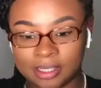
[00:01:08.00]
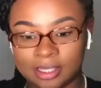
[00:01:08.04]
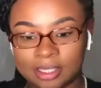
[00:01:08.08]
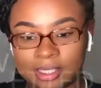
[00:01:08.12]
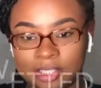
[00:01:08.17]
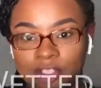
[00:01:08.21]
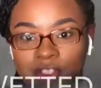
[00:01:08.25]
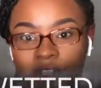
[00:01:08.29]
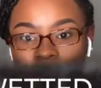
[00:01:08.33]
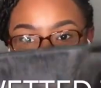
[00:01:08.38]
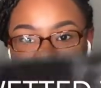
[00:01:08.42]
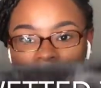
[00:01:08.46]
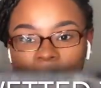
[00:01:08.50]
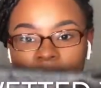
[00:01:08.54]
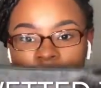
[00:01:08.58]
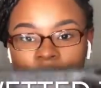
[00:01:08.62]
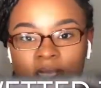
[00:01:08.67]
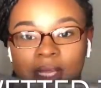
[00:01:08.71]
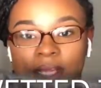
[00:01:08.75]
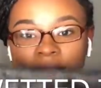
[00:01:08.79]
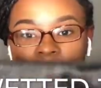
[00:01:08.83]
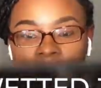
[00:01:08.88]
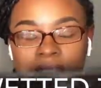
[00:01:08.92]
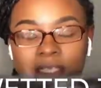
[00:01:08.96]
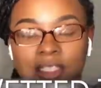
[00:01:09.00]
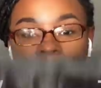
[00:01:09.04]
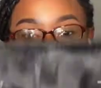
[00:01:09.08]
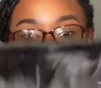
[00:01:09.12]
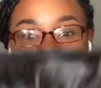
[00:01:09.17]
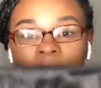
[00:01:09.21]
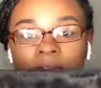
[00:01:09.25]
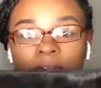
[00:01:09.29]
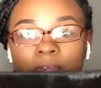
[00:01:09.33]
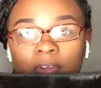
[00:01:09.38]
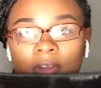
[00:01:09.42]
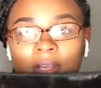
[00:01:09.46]
these tracks, like this
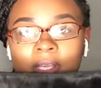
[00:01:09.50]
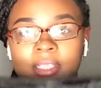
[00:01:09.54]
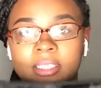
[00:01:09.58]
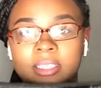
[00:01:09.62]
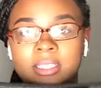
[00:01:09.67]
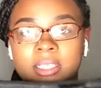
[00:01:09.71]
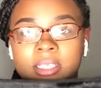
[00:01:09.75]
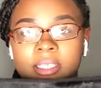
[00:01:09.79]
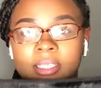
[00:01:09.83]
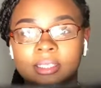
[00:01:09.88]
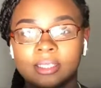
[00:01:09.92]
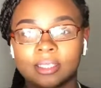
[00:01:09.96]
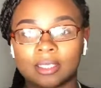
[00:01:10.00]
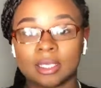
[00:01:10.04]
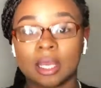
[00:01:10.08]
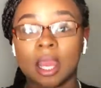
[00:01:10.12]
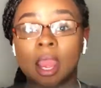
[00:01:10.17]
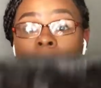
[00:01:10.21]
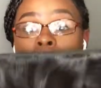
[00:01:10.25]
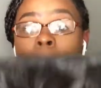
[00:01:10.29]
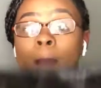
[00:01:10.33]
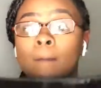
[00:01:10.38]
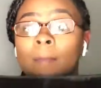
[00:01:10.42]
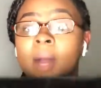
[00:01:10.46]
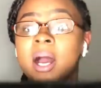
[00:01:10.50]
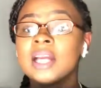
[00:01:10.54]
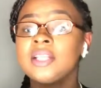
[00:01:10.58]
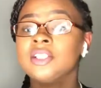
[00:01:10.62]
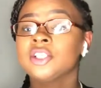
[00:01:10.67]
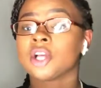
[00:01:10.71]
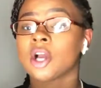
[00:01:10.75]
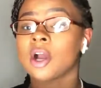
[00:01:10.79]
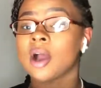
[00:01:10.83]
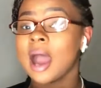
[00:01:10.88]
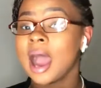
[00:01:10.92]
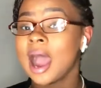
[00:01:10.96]
one, for instance, mind
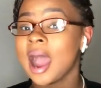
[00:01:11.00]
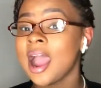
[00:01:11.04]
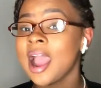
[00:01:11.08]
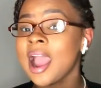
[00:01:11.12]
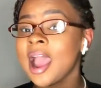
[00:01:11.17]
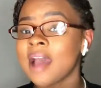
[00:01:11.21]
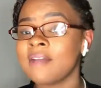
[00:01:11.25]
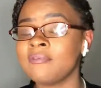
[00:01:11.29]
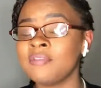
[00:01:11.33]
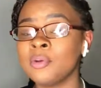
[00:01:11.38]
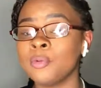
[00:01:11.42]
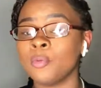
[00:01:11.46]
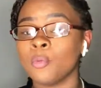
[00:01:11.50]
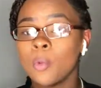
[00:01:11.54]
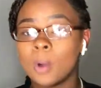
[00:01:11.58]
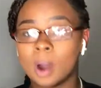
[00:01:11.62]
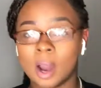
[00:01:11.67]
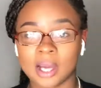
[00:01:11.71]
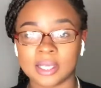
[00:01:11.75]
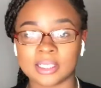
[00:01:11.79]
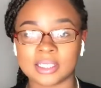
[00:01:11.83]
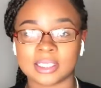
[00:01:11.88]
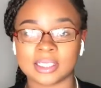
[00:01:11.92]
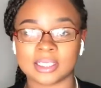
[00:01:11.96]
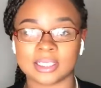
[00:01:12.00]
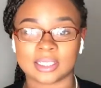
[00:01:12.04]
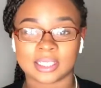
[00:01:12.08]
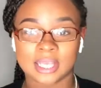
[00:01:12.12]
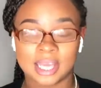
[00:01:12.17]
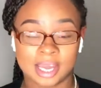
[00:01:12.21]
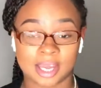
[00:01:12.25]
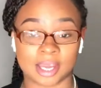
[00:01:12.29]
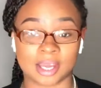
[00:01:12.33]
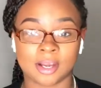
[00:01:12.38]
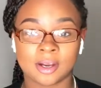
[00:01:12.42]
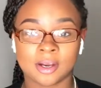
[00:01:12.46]
y'all, I haven't washed this
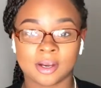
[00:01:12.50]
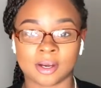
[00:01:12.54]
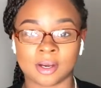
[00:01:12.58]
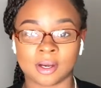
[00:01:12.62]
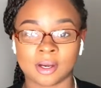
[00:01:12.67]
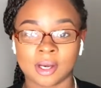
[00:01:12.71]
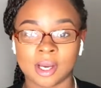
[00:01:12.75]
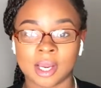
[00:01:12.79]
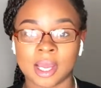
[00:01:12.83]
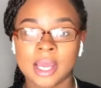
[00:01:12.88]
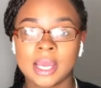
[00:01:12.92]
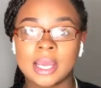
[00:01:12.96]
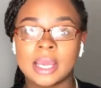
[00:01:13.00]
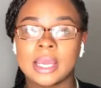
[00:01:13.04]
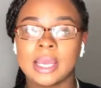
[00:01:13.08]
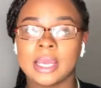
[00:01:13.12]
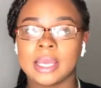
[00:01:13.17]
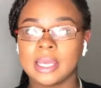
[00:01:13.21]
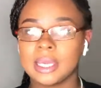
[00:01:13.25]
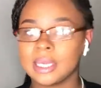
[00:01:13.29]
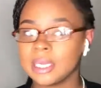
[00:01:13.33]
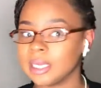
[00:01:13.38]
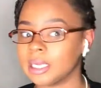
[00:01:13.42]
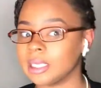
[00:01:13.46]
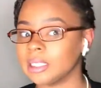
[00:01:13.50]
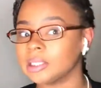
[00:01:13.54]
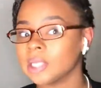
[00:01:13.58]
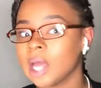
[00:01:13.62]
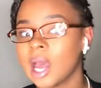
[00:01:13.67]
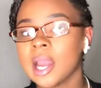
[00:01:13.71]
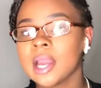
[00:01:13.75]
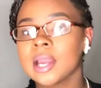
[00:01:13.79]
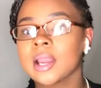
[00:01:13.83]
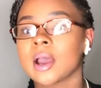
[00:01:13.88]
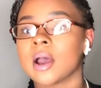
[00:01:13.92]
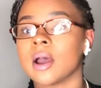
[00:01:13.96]
hair in
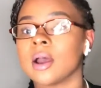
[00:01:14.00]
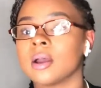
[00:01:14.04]
like